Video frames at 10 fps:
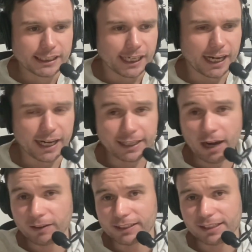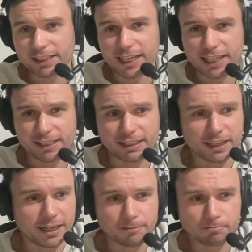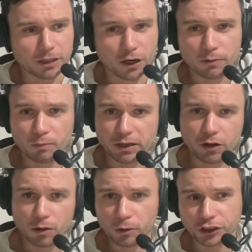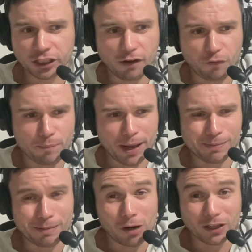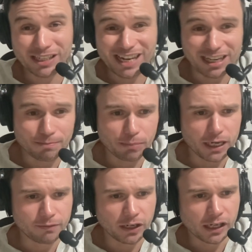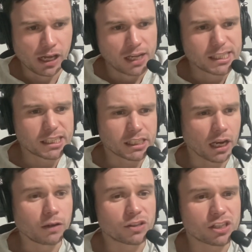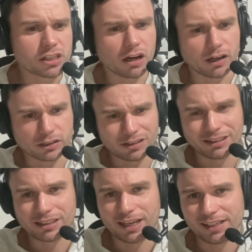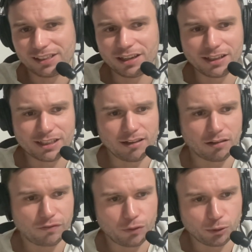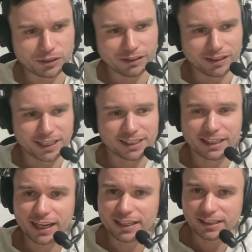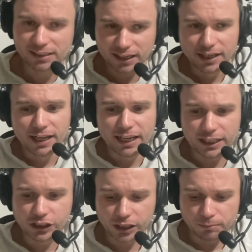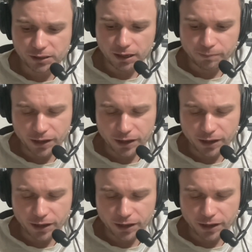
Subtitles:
Now, I did say yesterday, we got to watch out for Pepe Marti. He had a bit of a slow start to the test, 13th and 14th yesterday, as he jumps up